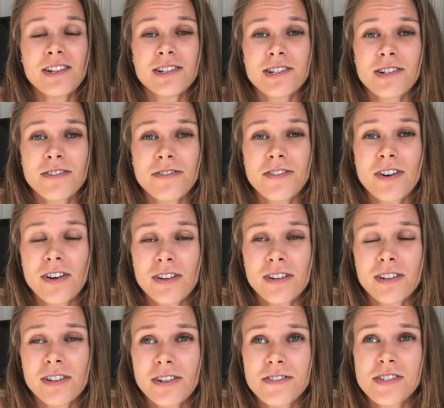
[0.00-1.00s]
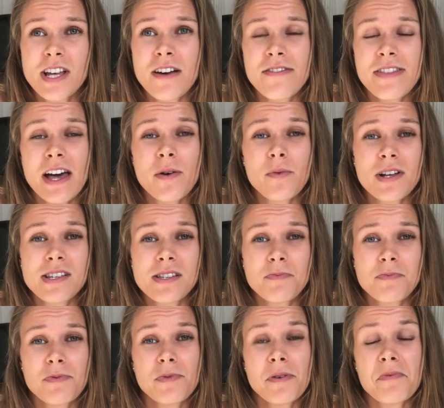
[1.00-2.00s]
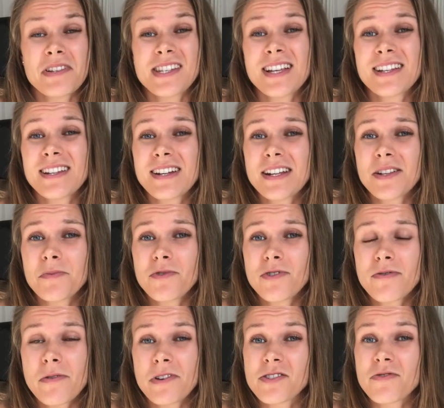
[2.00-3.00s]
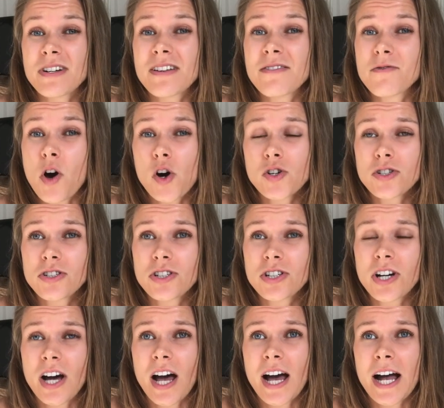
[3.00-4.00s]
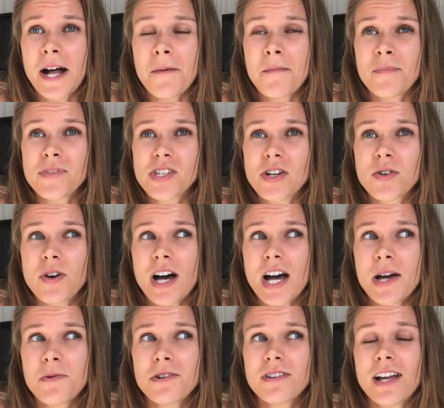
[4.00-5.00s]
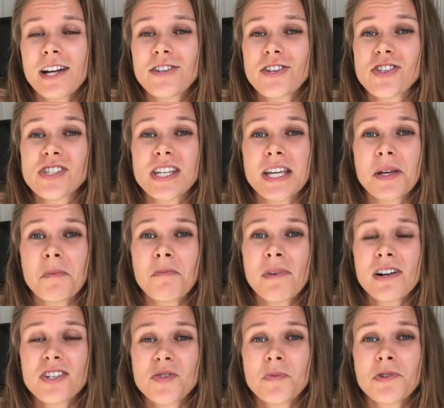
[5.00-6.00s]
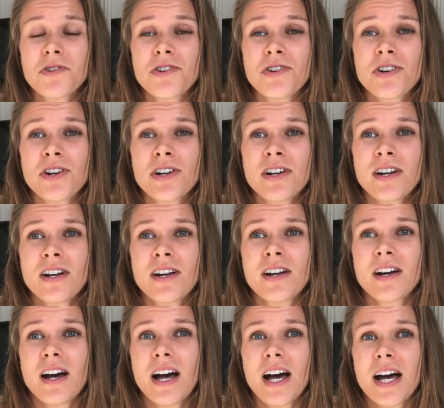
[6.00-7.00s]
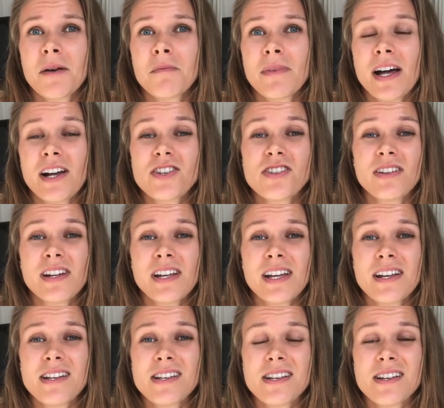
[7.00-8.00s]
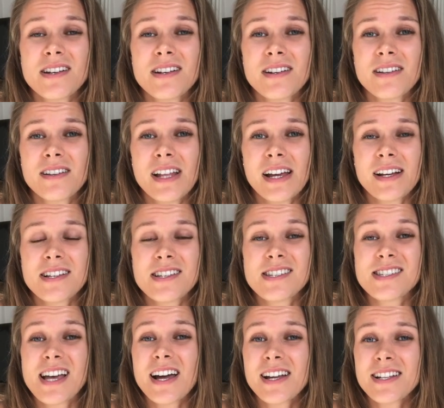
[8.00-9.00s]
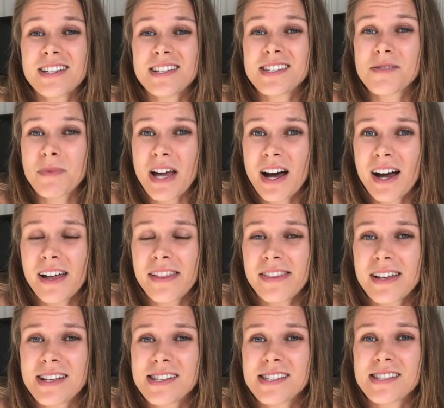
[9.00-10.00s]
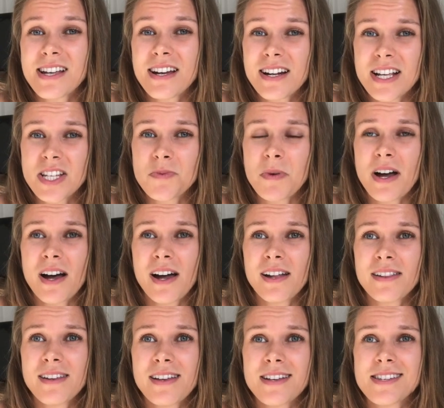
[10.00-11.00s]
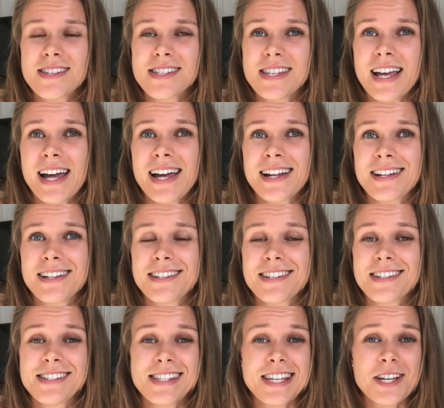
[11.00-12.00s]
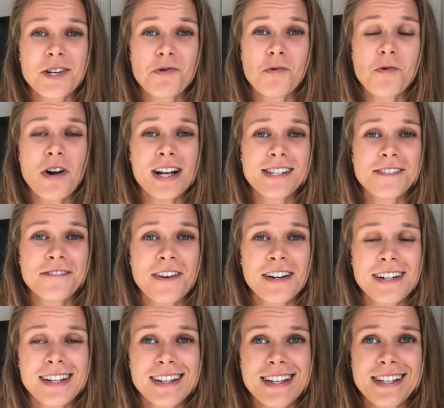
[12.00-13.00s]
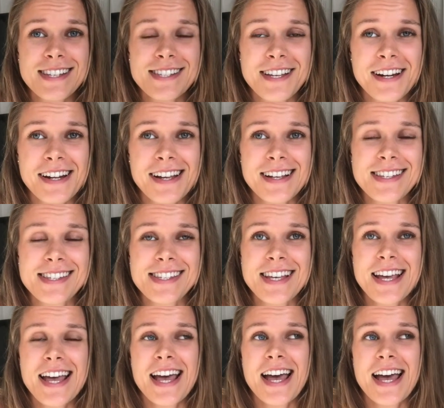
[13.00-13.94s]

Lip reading: a lot of stuff that was represented in the movie was really woke. So I would like to see much more actually like science behind this, studies behind this, and see who has funded these studies,